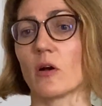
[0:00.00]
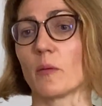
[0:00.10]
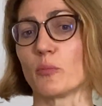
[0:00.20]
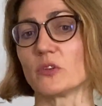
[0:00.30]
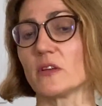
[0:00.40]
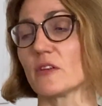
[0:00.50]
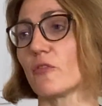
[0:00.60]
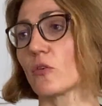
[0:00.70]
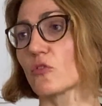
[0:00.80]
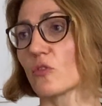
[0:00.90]
putting the
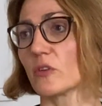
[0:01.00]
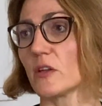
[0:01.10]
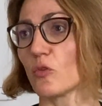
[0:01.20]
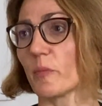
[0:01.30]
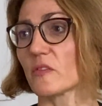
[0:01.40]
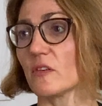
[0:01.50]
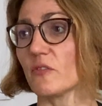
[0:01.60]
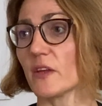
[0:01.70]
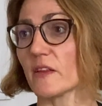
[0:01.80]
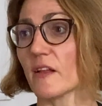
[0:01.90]
focus on the
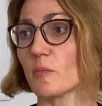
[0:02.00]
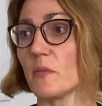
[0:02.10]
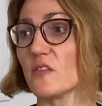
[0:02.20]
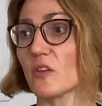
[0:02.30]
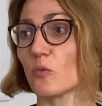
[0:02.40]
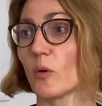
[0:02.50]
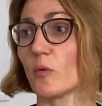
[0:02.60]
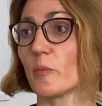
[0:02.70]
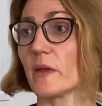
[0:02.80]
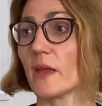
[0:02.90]
Indo-Pacific, that means that we
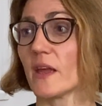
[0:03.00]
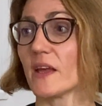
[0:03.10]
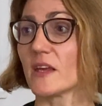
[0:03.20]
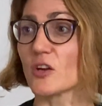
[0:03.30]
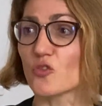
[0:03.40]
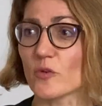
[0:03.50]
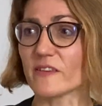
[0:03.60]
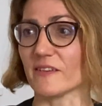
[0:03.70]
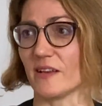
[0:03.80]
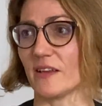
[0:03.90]
will be
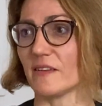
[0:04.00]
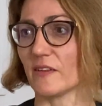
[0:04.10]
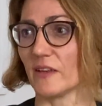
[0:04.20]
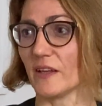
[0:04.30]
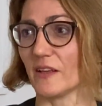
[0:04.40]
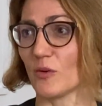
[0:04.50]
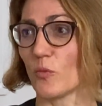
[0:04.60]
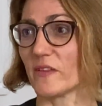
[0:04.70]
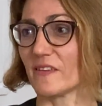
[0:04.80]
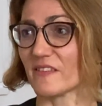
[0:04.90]
increasingly dealing
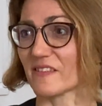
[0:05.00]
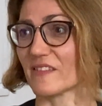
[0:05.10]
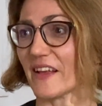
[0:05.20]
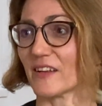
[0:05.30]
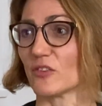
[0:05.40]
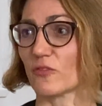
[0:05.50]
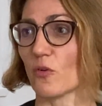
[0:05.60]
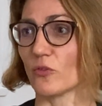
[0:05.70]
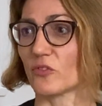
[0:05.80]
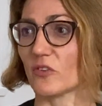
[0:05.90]
with the second
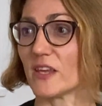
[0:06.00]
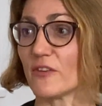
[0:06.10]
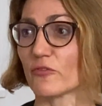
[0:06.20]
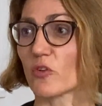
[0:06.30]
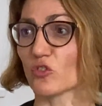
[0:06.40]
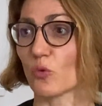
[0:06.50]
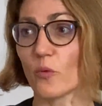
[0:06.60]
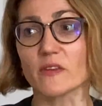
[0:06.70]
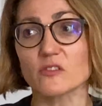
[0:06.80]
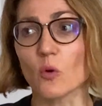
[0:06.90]
front if Russia
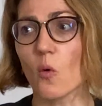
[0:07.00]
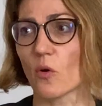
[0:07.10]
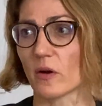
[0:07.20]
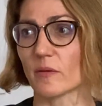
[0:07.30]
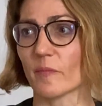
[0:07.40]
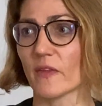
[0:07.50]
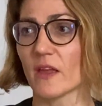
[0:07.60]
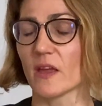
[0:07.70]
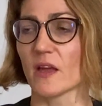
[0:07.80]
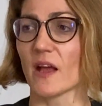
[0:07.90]
wins the war.
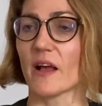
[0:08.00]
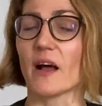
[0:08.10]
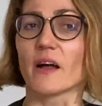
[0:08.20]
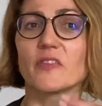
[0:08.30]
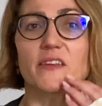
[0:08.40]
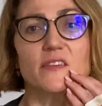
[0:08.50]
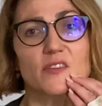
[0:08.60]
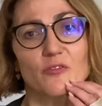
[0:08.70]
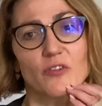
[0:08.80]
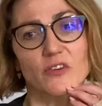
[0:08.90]
That is
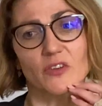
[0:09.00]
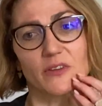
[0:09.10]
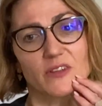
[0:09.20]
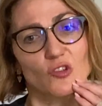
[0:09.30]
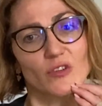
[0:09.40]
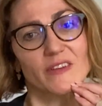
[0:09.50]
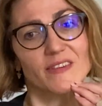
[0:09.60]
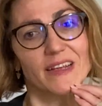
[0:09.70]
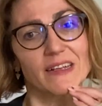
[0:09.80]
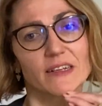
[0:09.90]
the first condition. The
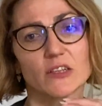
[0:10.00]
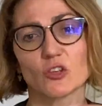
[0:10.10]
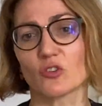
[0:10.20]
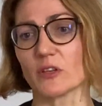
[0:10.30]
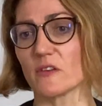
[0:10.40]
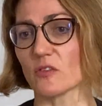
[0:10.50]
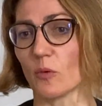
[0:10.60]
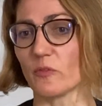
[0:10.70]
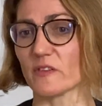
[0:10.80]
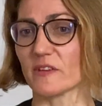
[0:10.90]
second condition is
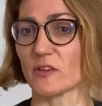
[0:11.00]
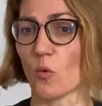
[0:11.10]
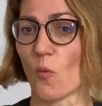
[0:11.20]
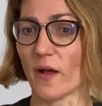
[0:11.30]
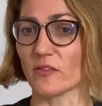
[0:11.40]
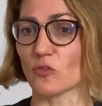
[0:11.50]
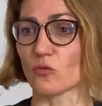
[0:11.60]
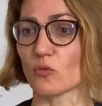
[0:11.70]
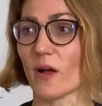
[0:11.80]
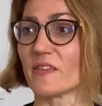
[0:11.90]
obviously the one
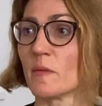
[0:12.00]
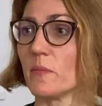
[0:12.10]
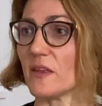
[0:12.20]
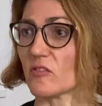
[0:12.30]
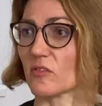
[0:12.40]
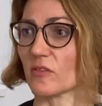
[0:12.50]
to admit